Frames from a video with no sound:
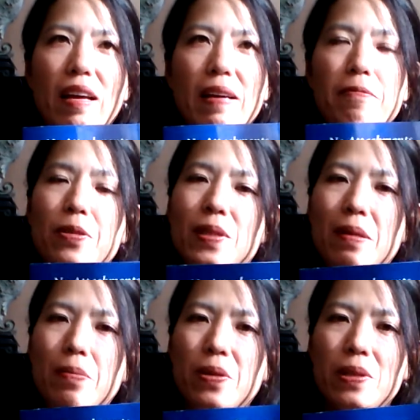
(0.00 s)
And for
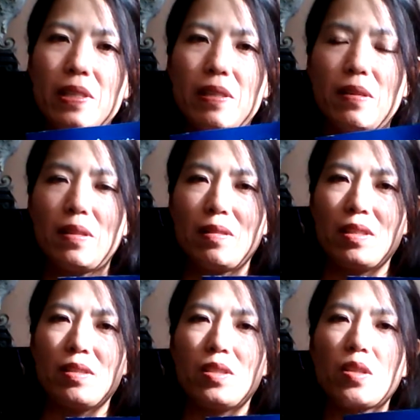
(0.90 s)
example,
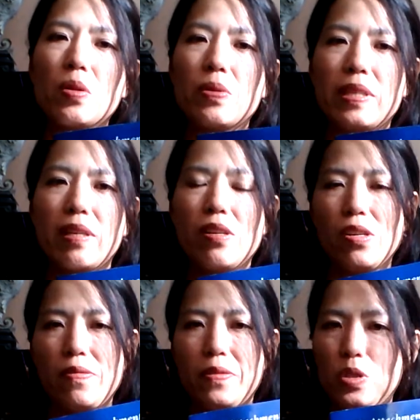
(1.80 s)
the story
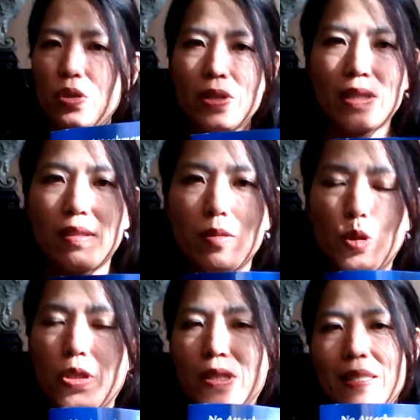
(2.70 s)
of
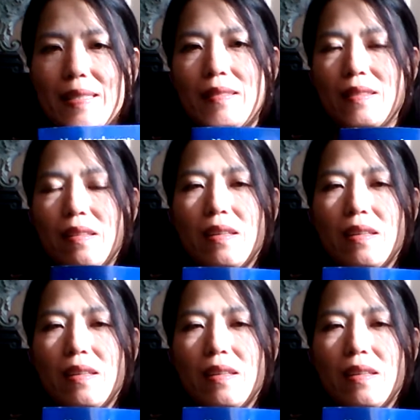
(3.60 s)
Jesus,